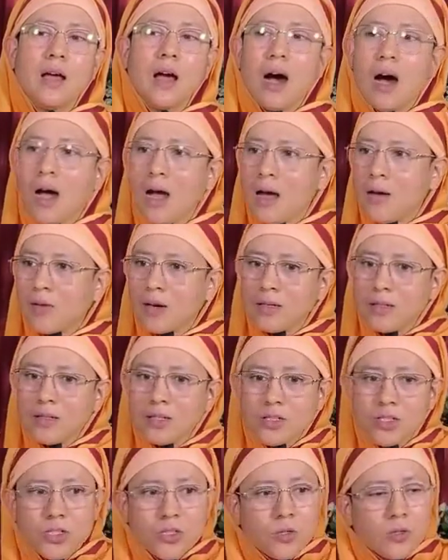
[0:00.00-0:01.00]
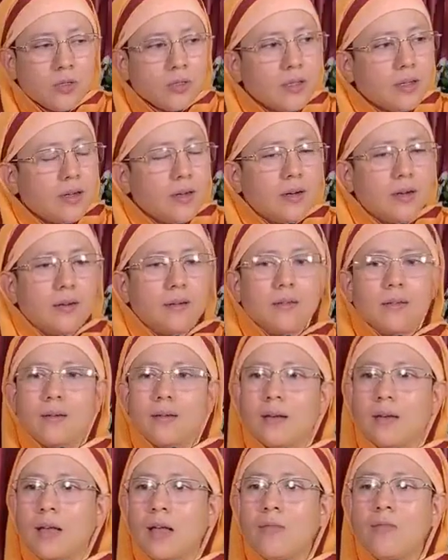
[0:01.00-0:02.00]
I have understood the
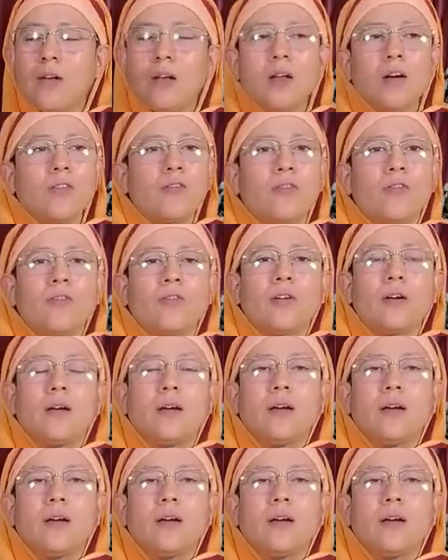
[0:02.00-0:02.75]
level of